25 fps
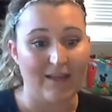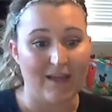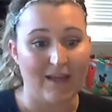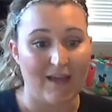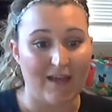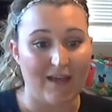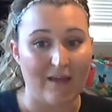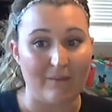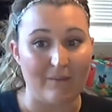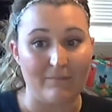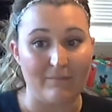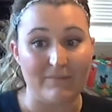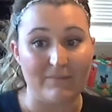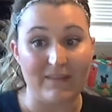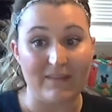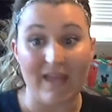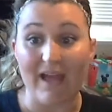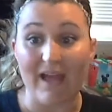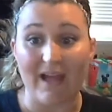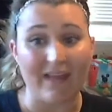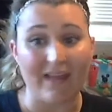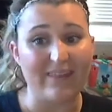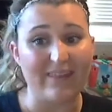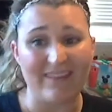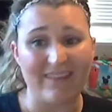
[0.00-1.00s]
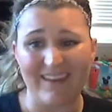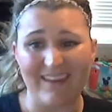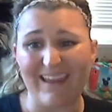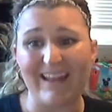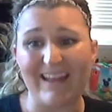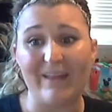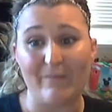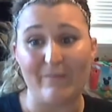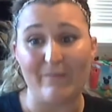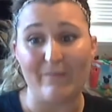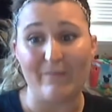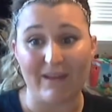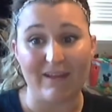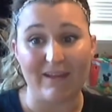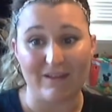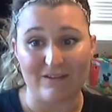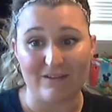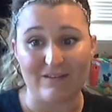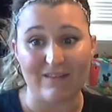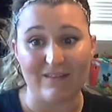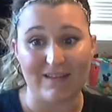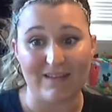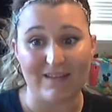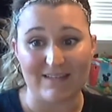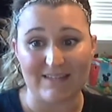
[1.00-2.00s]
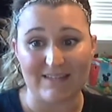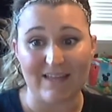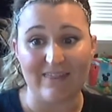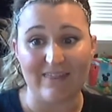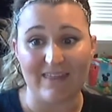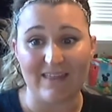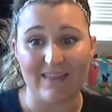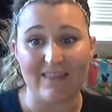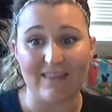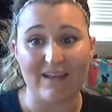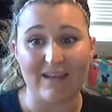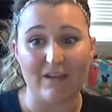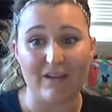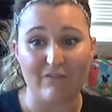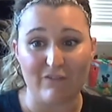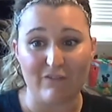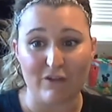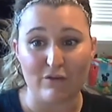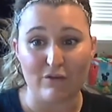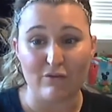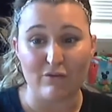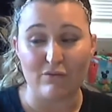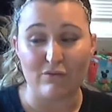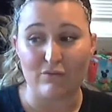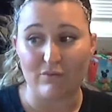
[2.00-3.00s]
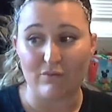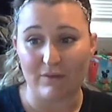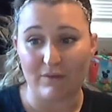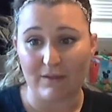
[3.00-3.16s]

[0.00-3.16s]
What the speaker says: Yeah, I think anybody can do this. I think that if you